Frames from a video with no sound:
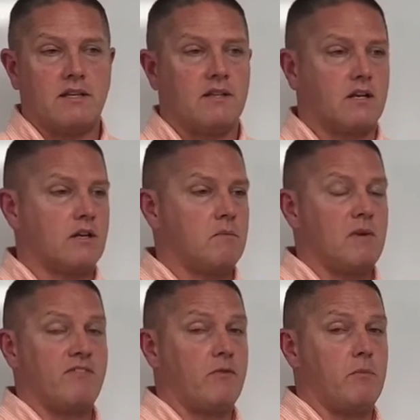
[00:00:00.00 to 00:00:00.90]
And they're going to
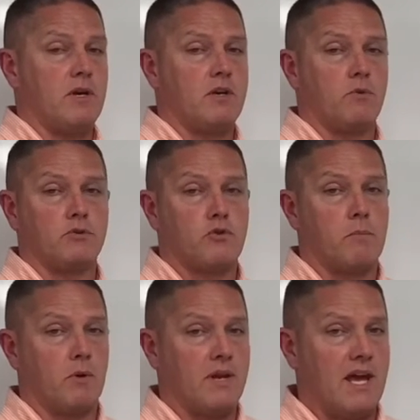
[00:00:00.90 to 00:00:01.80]
be familiar with
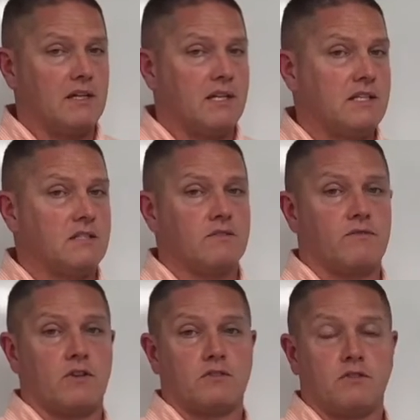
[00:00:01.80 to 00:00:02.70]
triple net leases
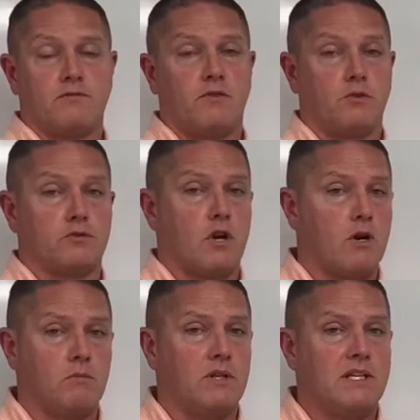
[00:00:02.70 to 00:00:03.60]
versus full
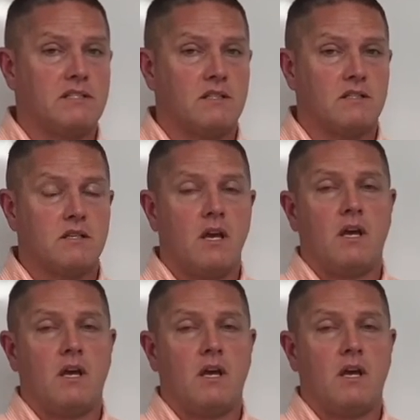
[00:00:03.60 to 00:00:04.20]
term leases.